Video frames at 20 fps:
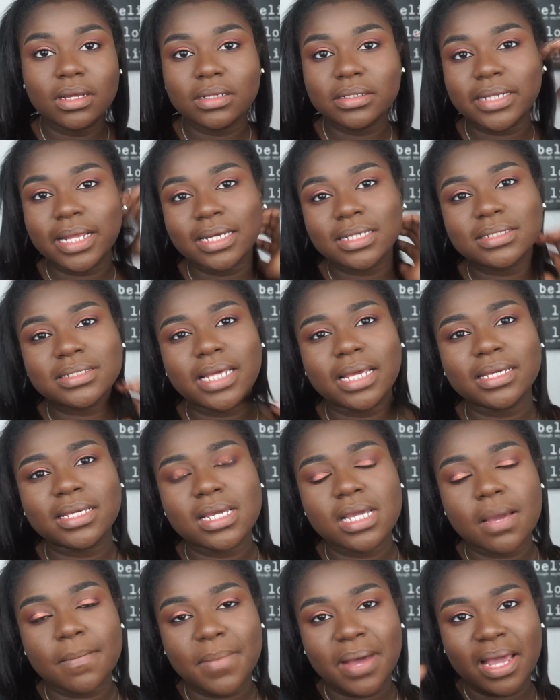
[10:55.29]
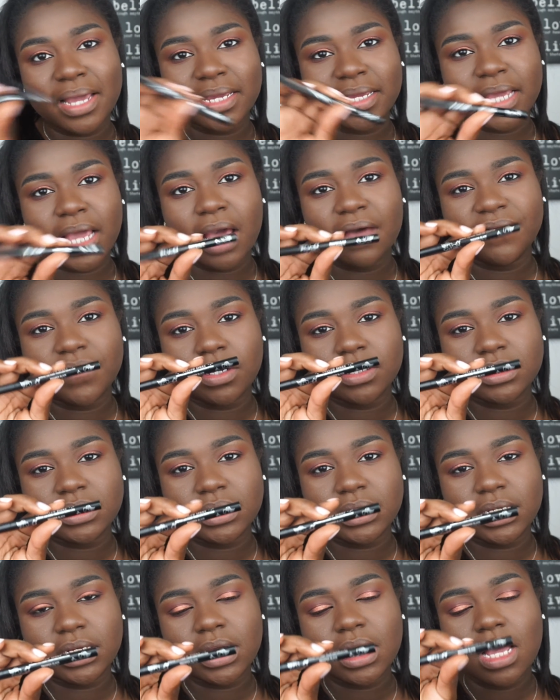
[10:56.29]
Next, taking my Kat Von
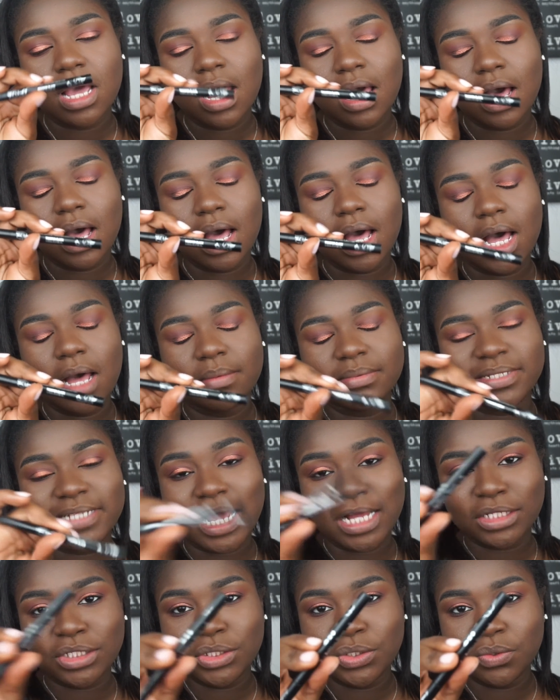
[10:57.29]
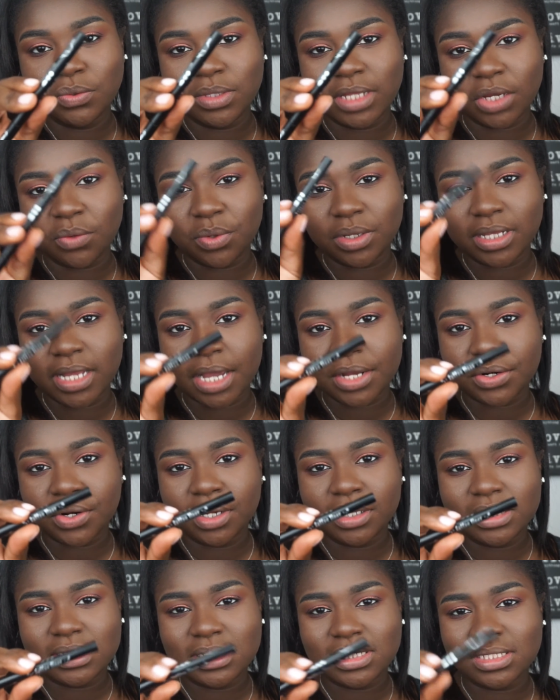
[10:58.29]
D tattoo liquid liner,
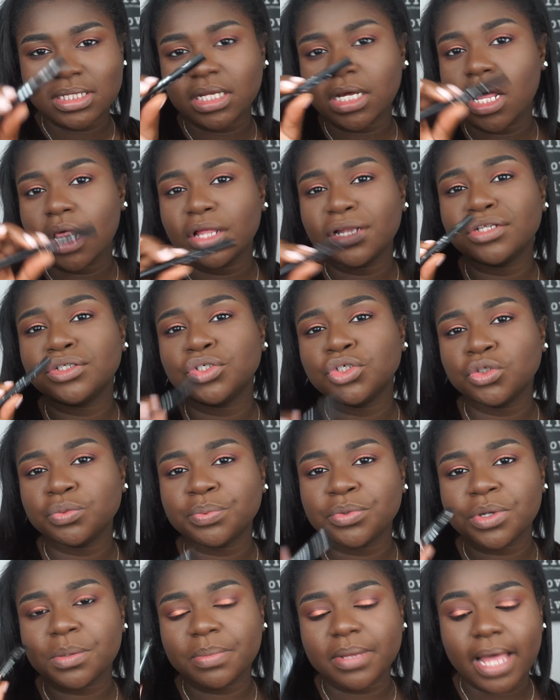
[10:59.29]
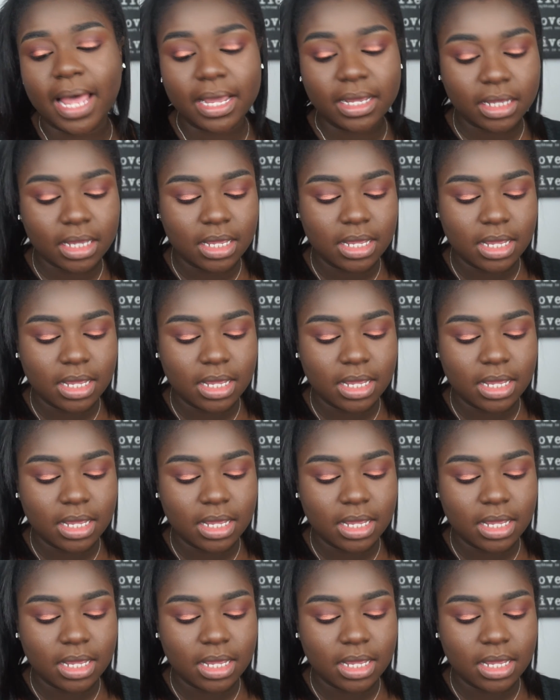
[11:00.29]
and this is in the color Trooper Black.